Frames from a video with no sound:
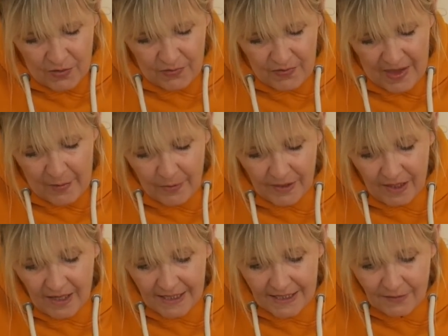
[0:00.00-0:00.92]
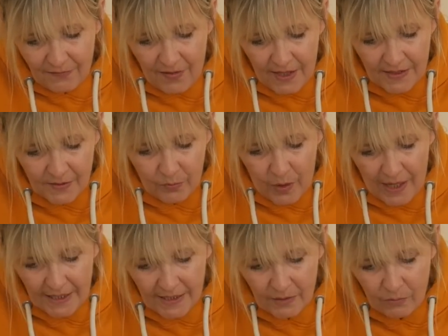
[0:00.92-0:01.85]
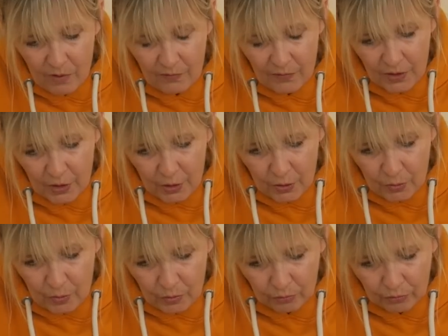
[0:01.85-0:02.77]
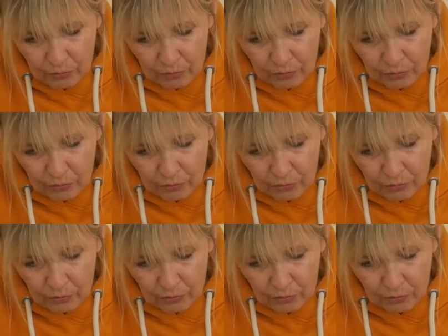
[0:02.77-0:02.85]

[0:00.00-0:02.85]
They would like to find a way to offer you